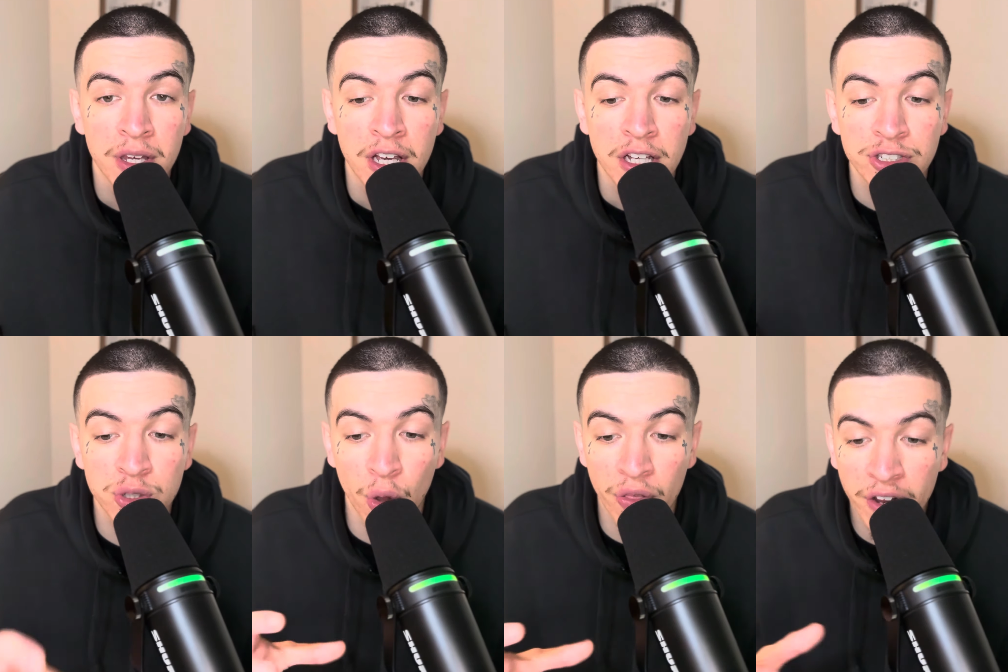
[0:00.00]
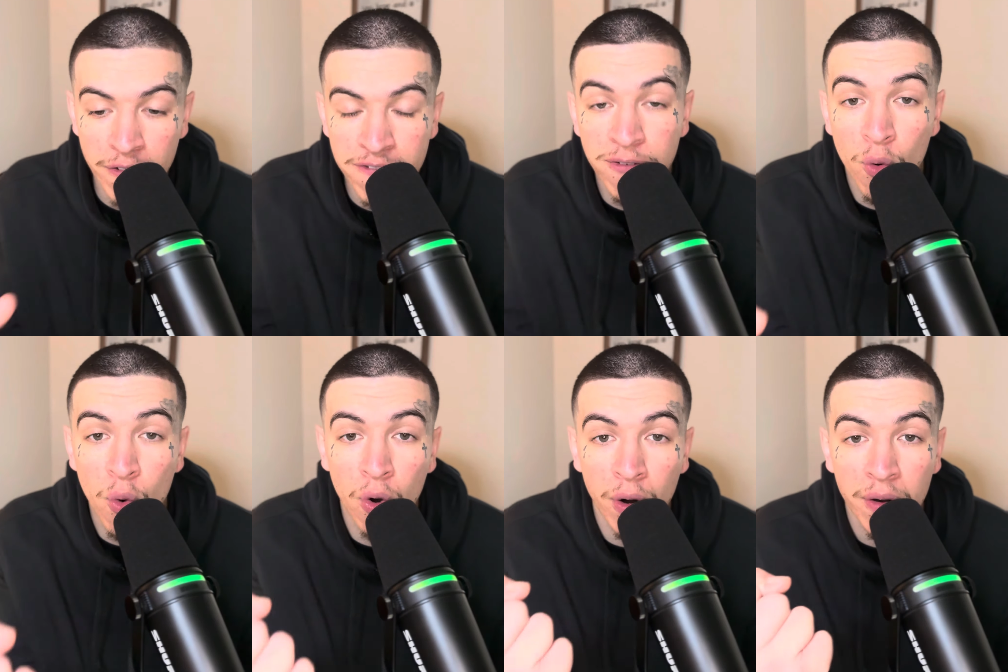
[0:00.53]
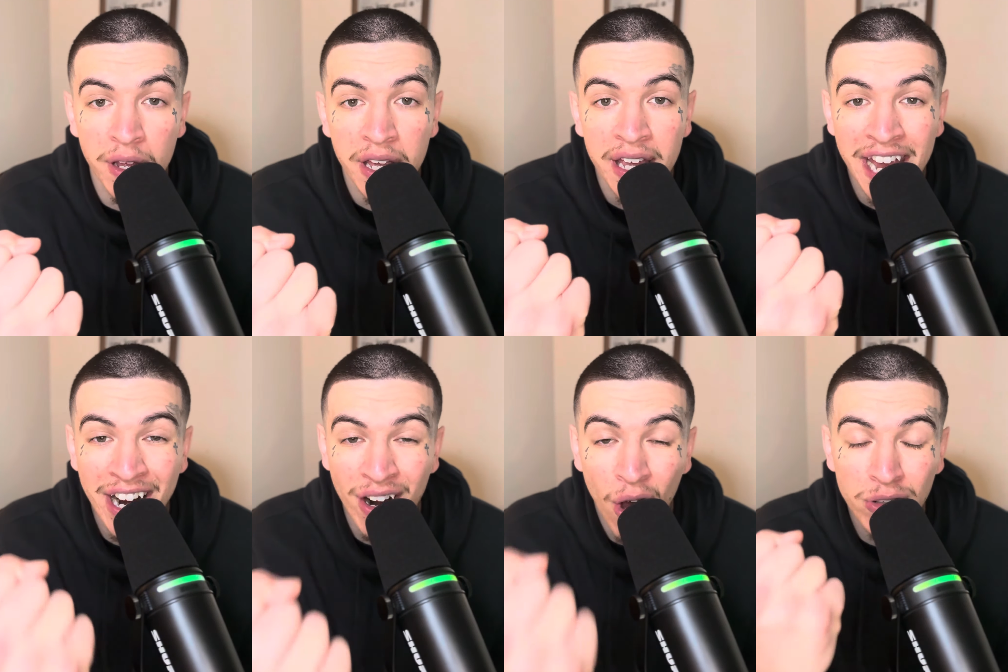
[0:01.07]
So therefore,
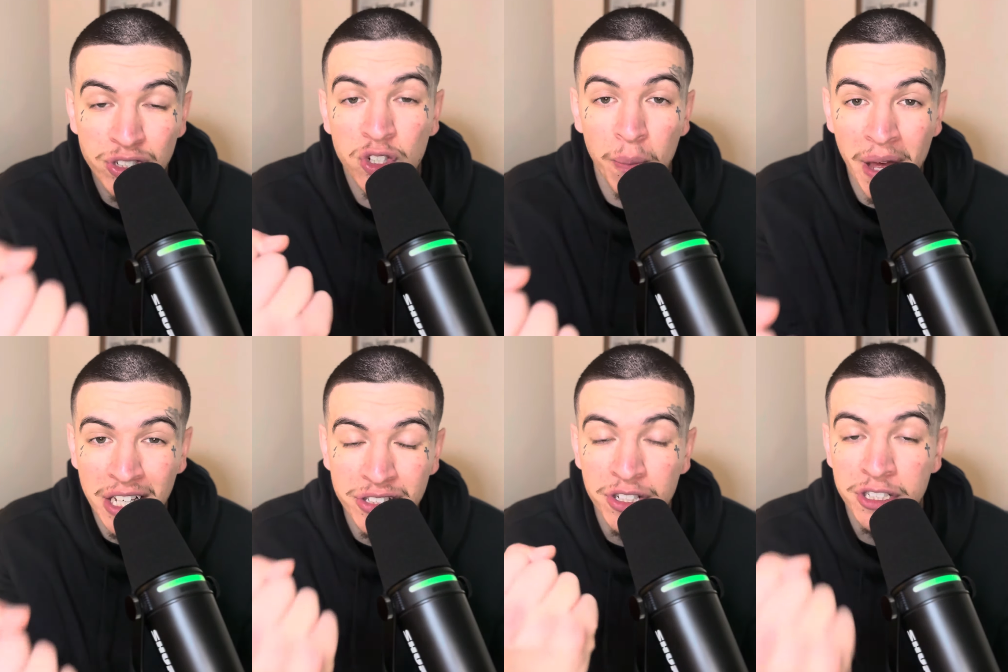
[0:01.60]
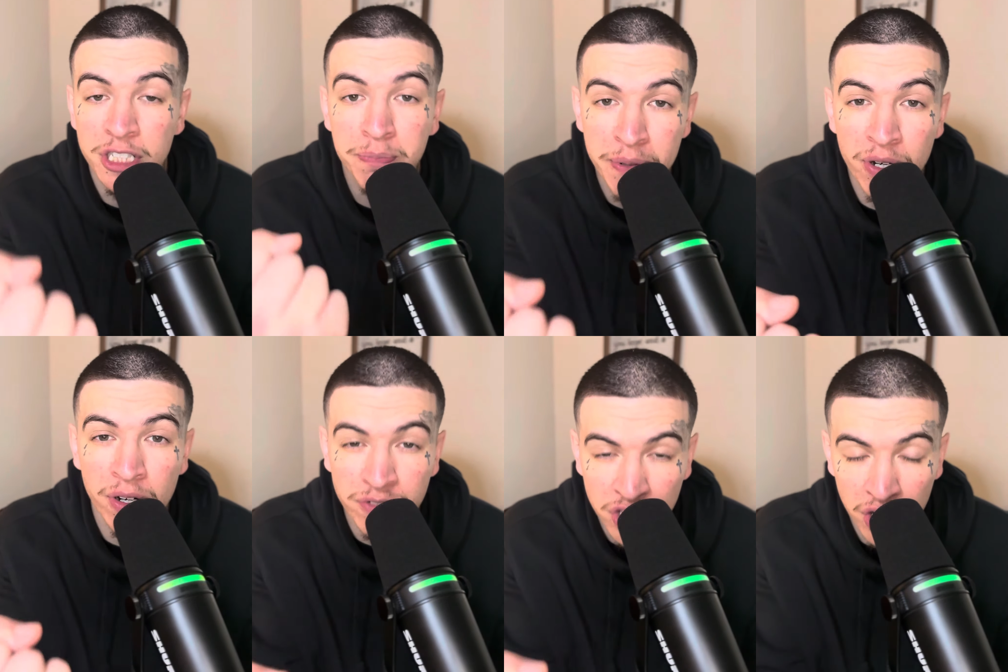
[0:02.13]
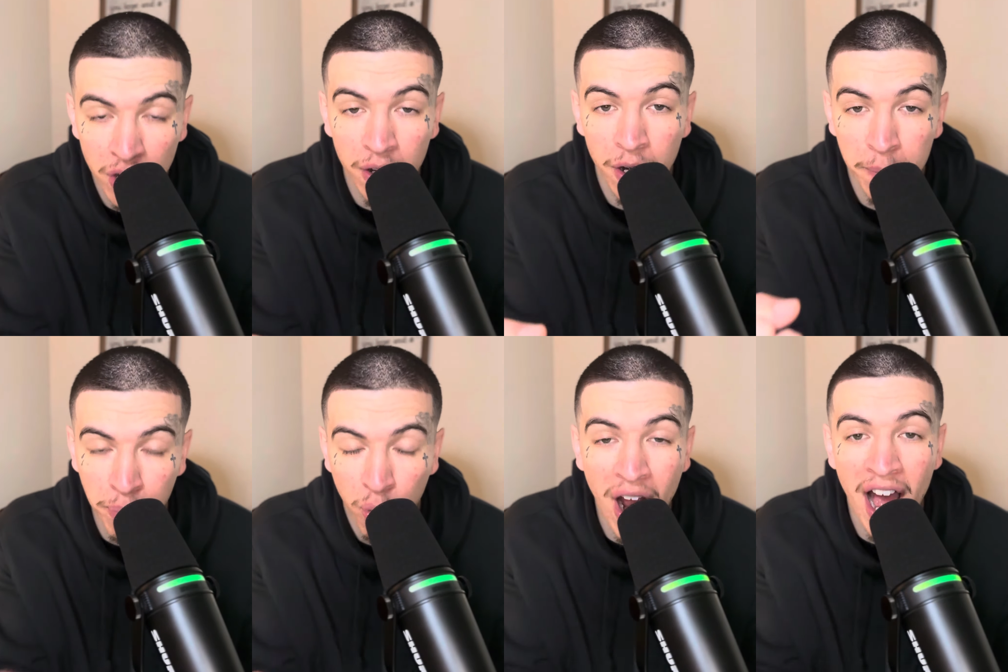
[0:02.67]
it also makes the spirit of
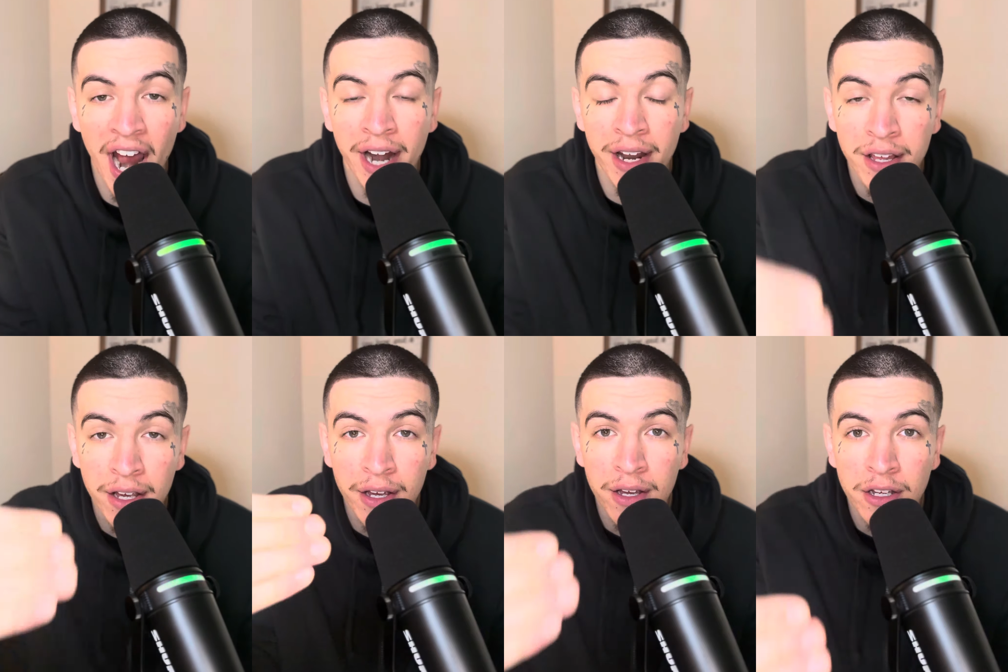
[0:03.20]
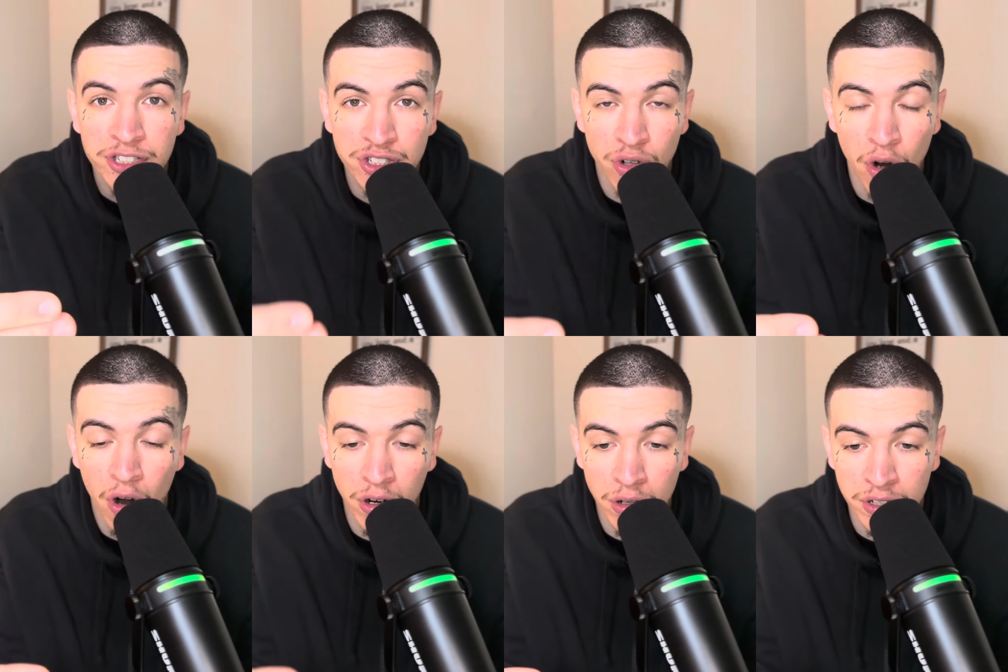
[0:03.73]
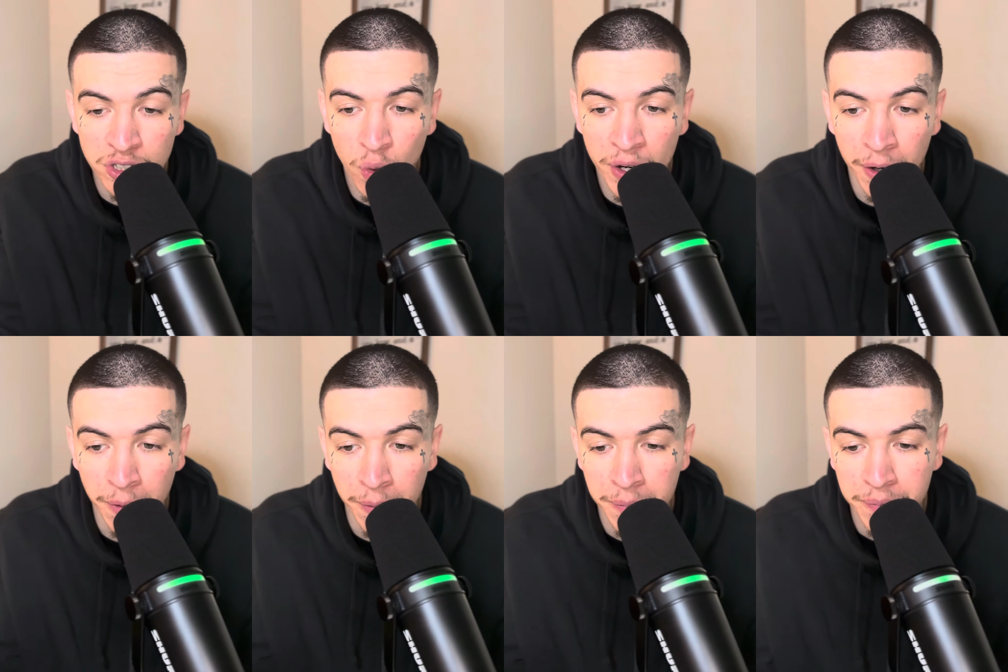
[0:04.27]
pride stronger as
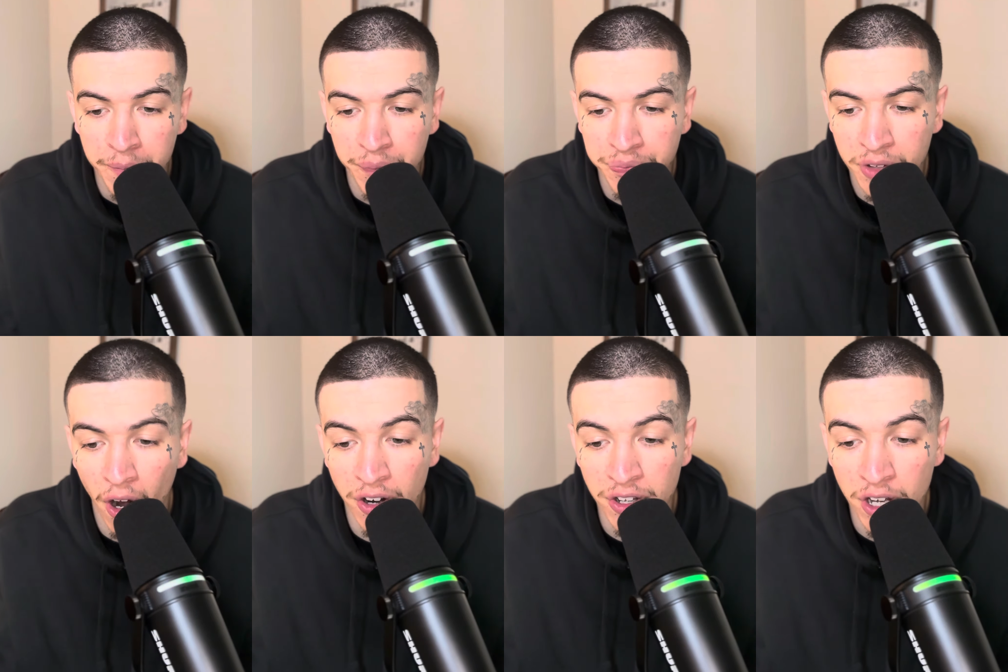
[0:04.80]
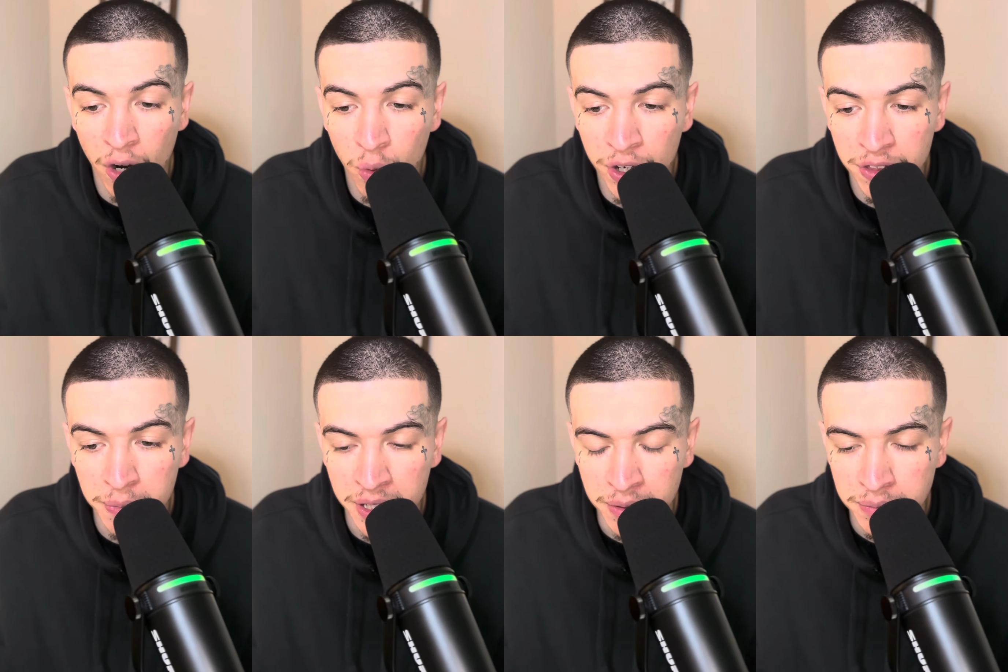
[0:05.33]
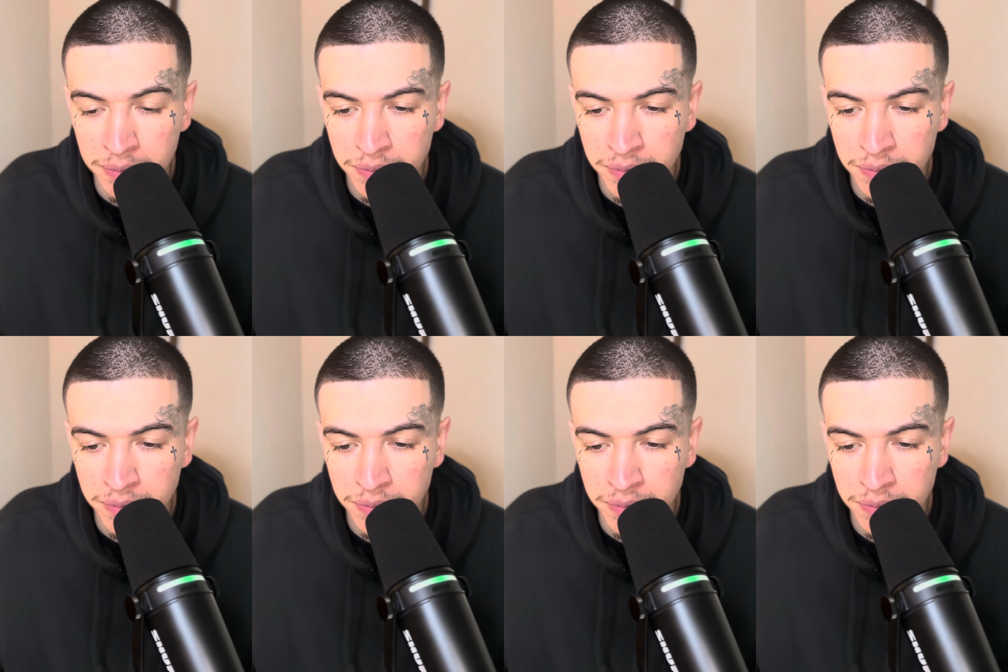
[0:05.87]
well. Are y'all with me?